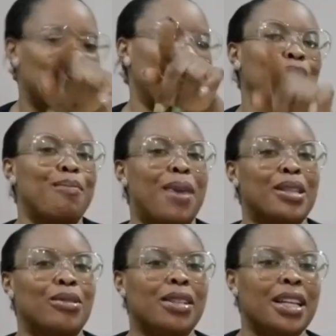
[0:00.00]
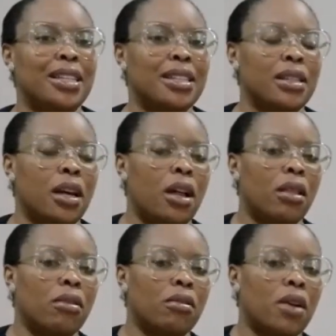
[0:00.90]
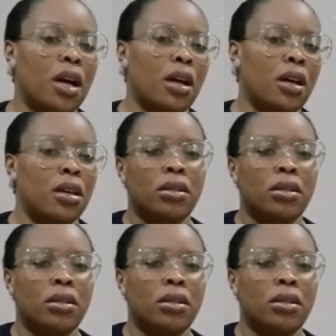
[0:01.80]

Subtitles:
She impersonates Laura,